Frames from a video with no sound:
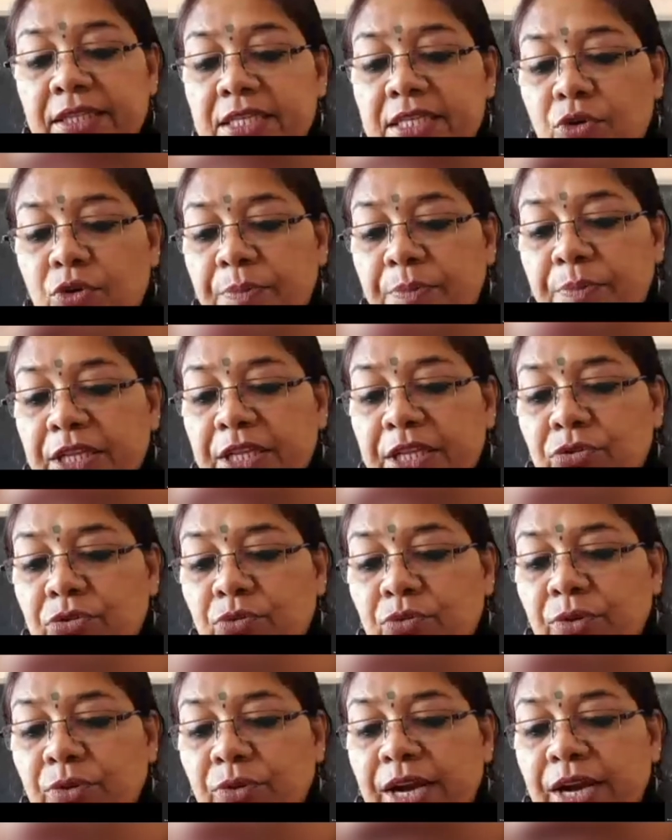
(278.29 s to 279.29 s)
This could be
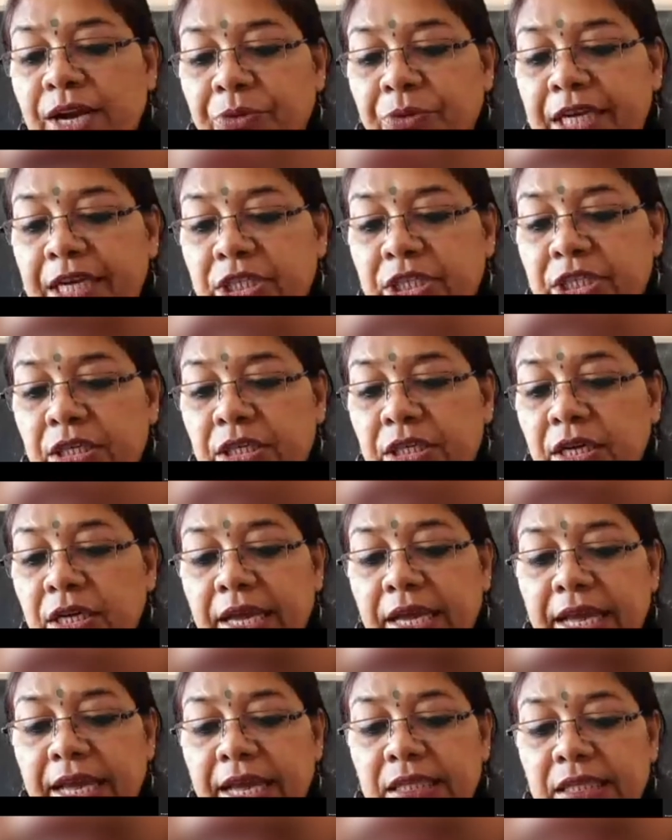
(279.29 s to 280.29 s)
through
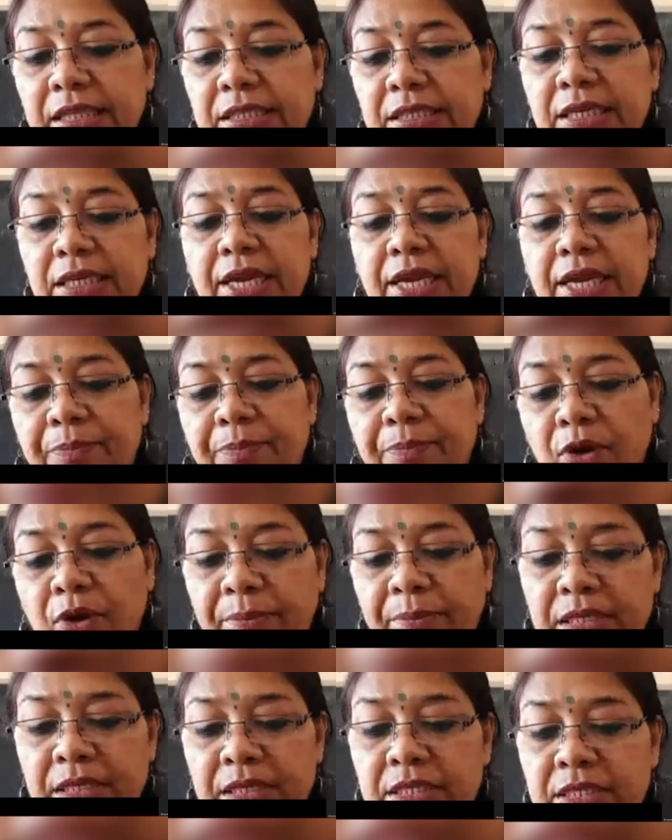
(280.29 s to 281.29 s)
education,
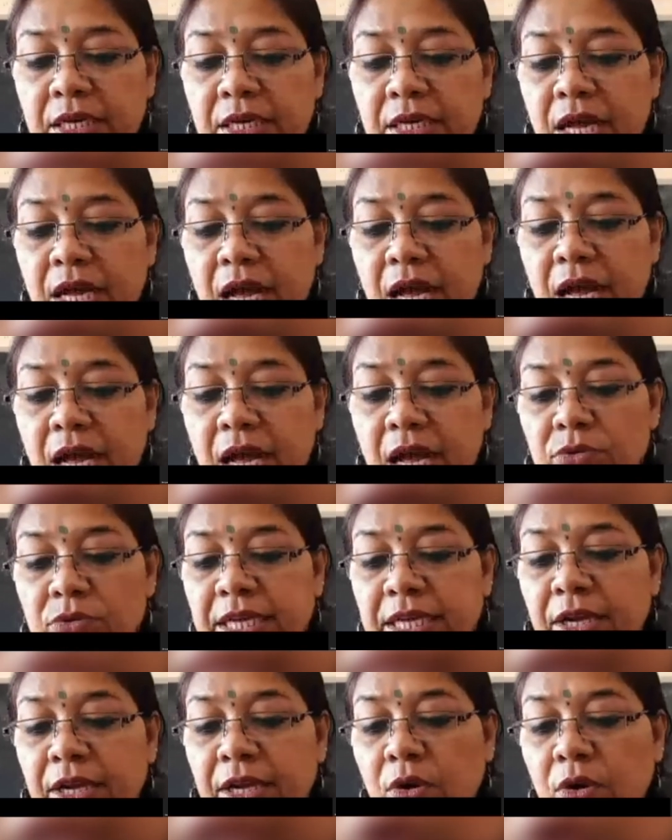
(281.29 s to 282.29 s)
health,
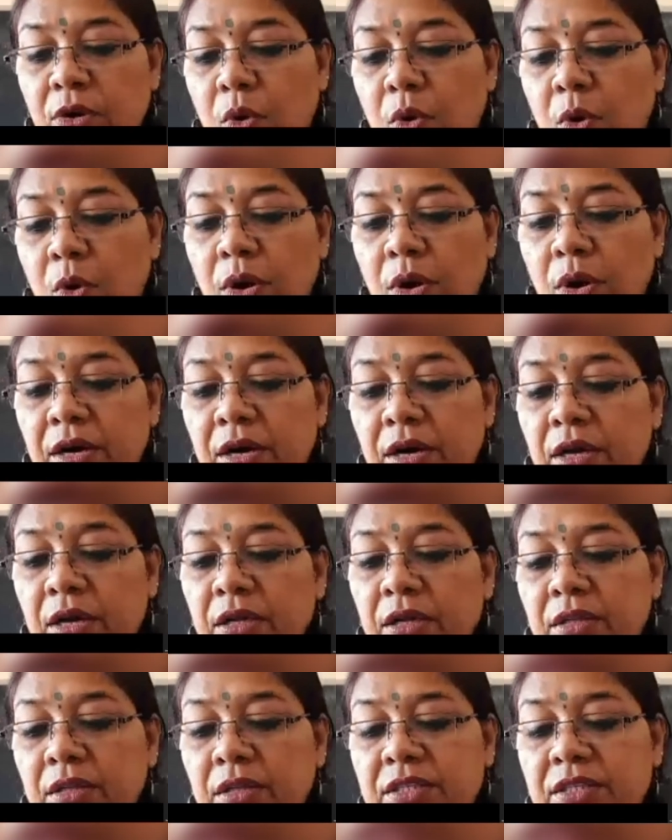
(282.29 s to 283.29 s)
employment,
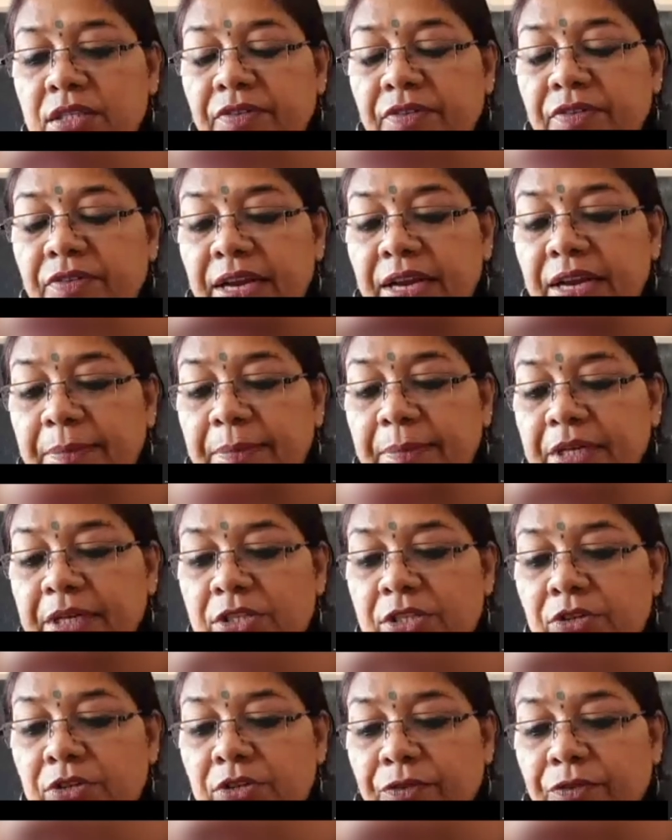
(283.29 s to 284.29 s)
housing, or
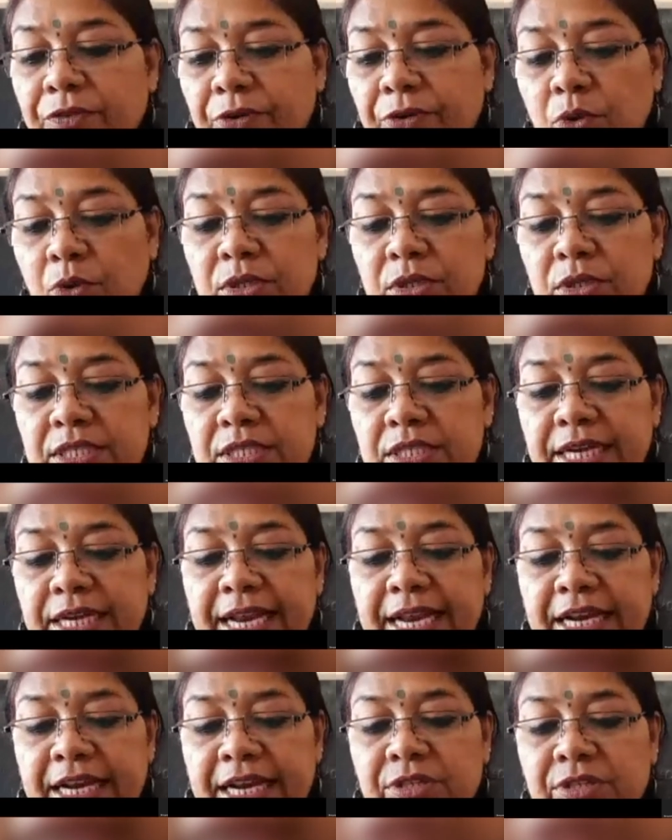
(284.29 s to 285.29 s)
the development of
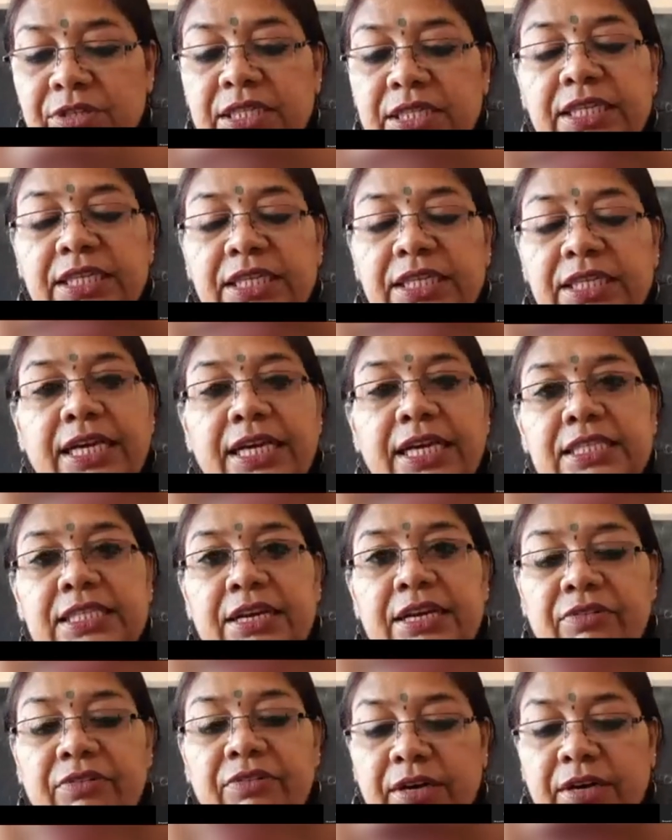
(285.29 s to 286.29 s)
roads,
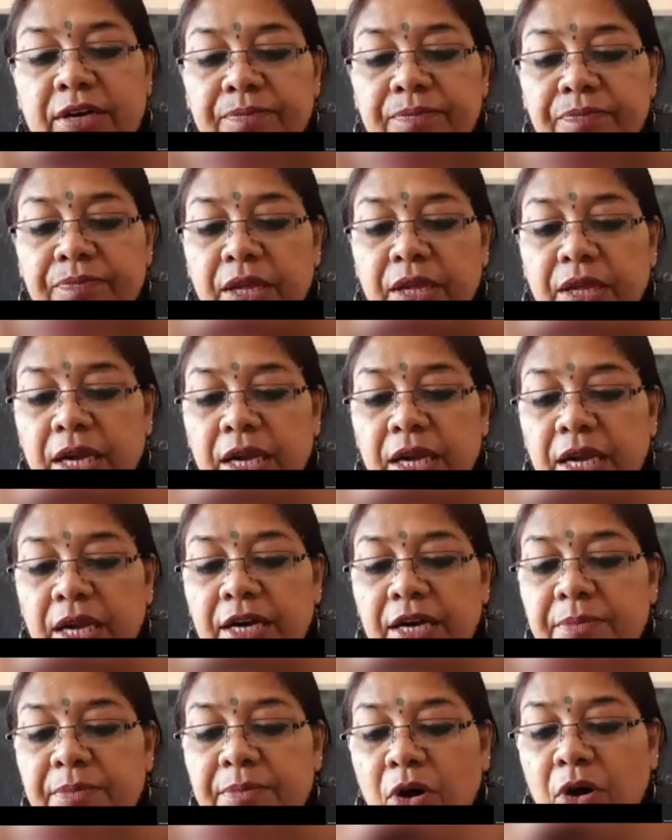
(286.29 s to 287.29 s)
electricity, etc.
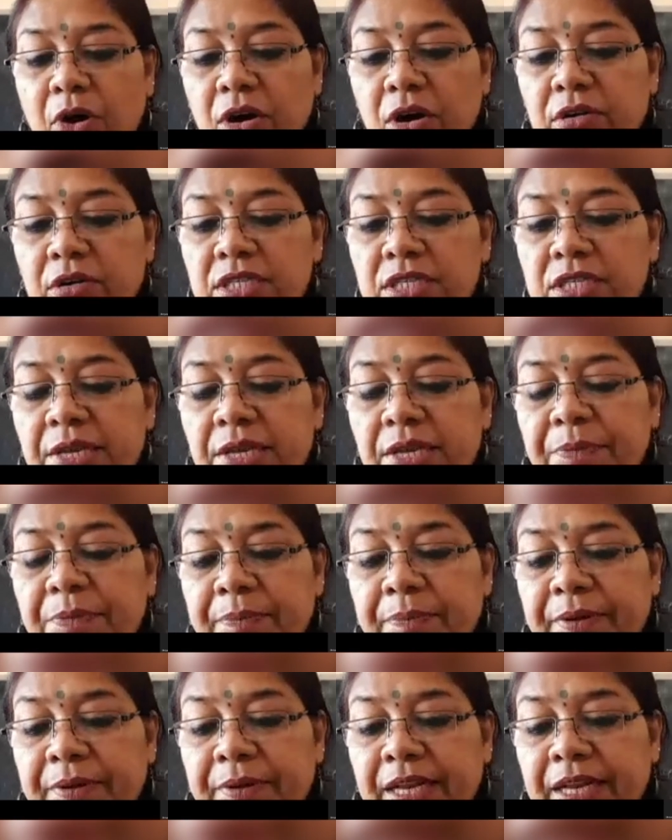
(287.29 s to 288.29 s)
In a
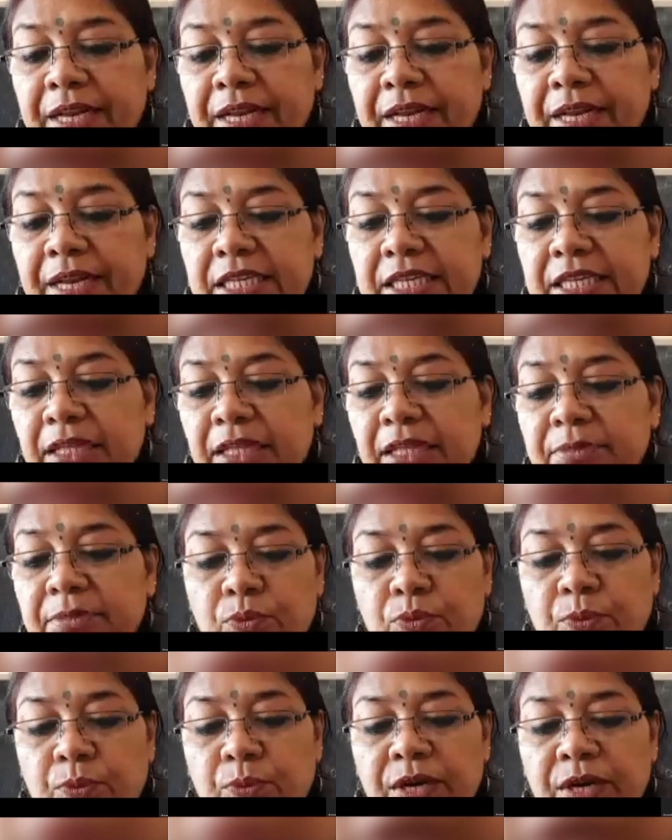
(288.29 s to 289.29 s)
democracy, people expect the
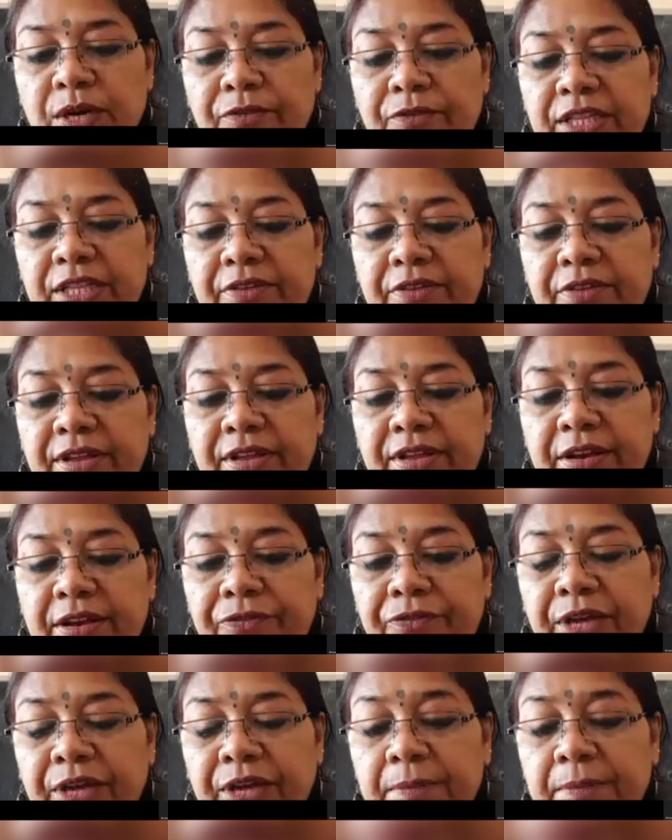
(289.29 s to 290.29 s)
government to work for
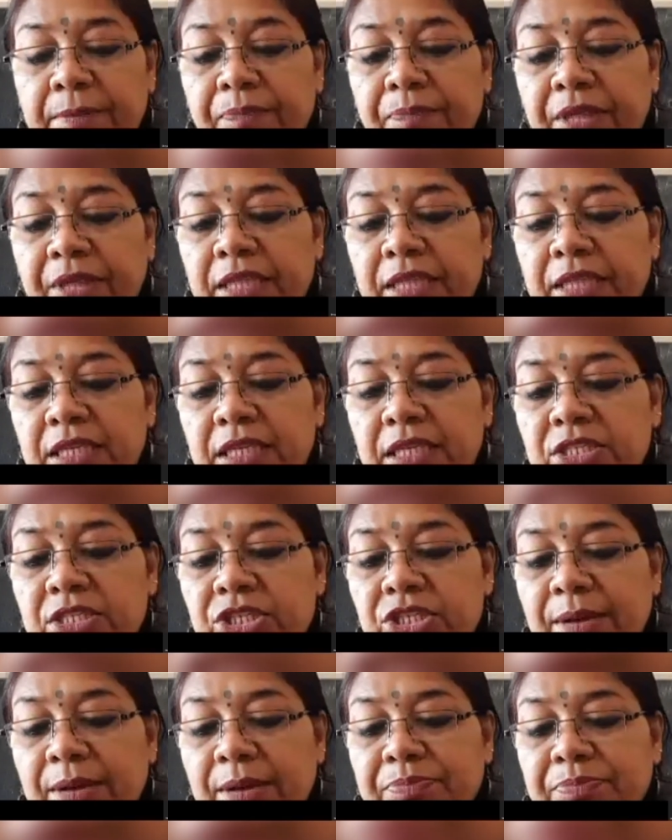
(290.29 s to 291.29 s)
their welfare.
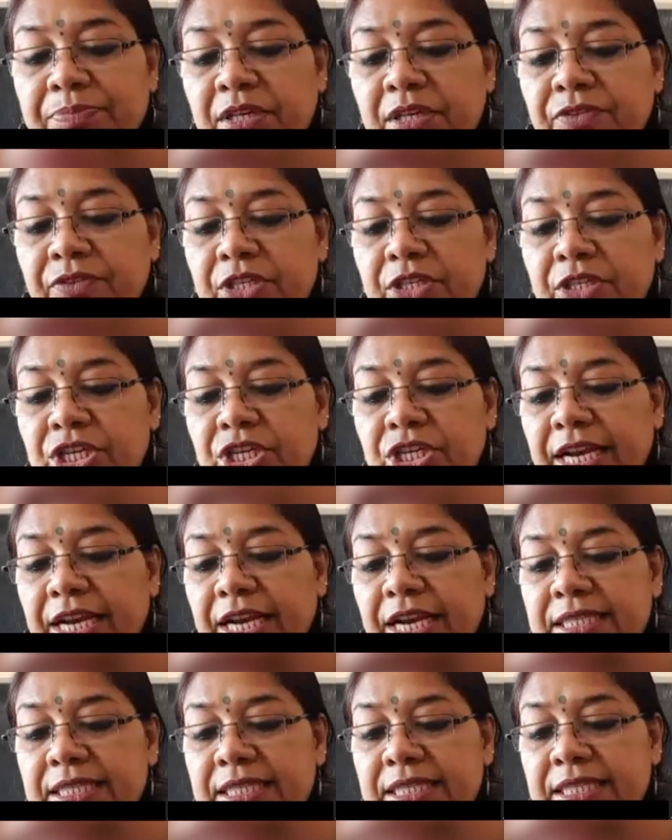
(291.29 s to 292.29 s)
In this chapter,
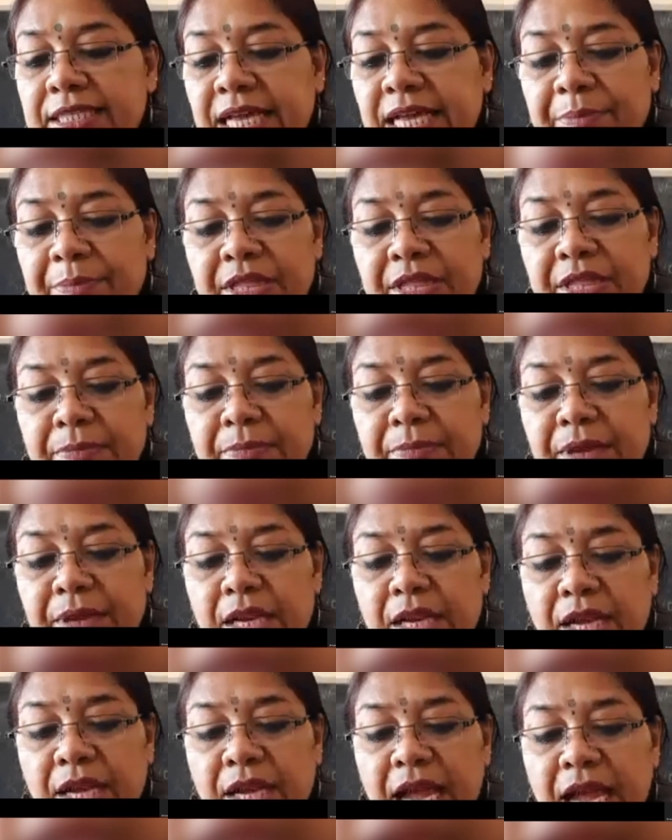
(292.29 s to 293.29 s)
we shall examine
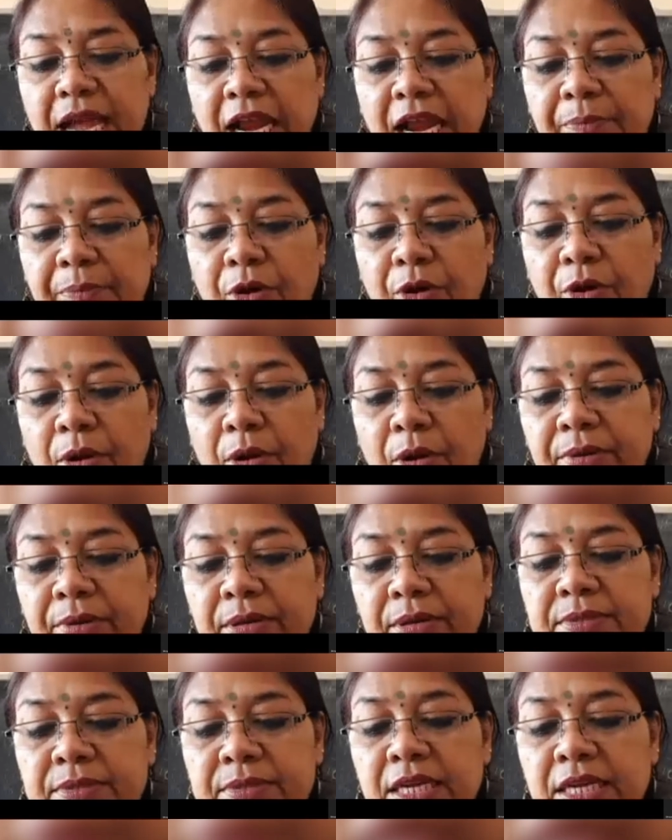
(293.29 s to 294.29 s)
the meaning and
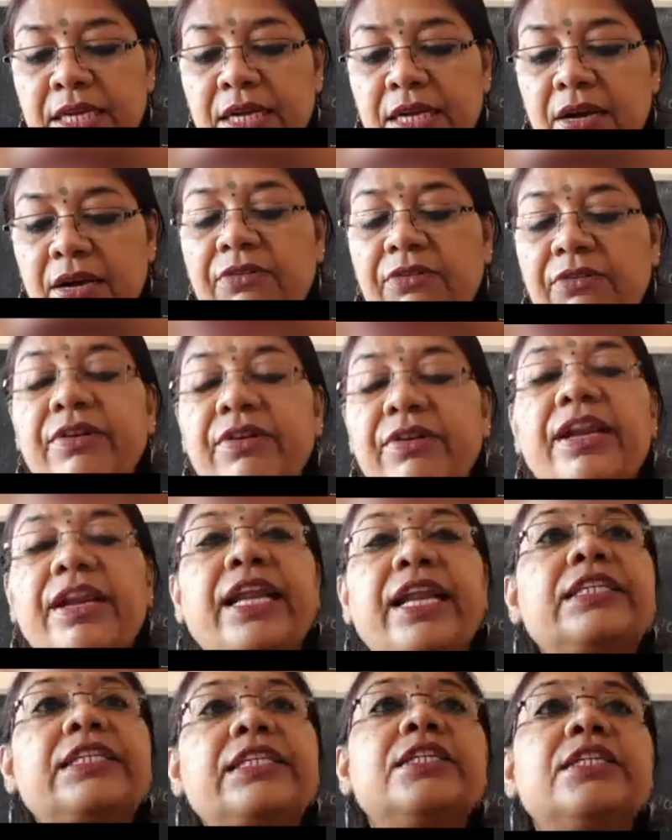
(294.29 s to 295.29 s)
problems
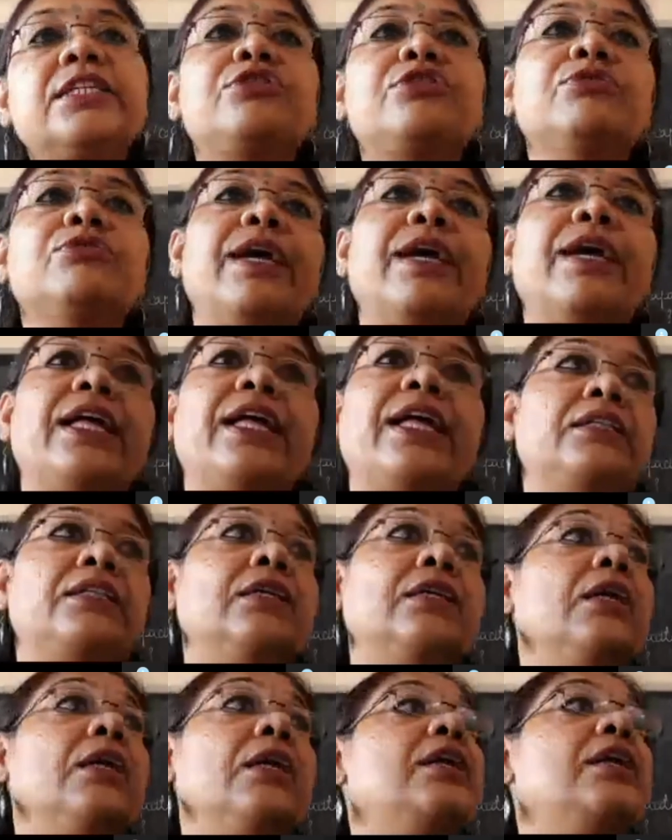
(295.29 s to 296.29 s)
related to
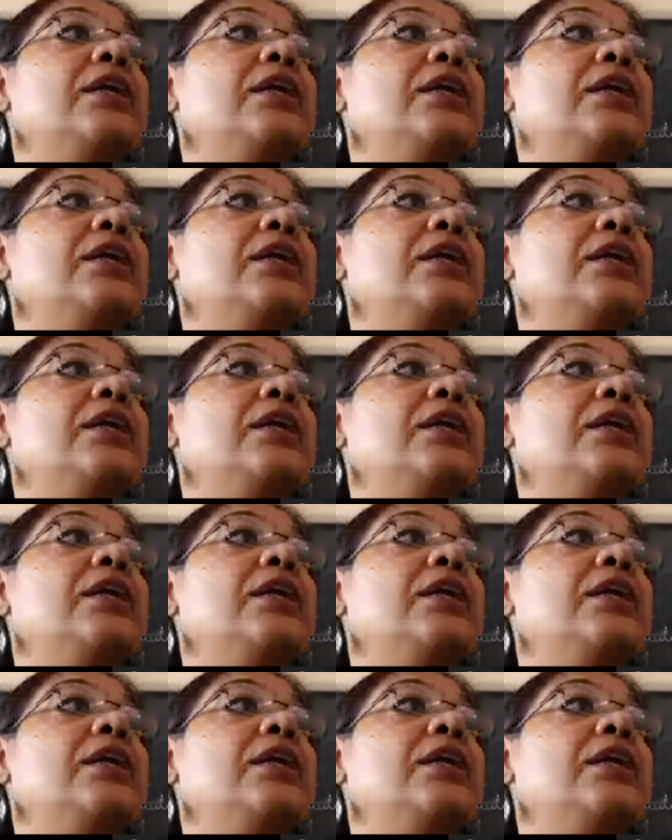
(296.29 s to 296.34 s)
health.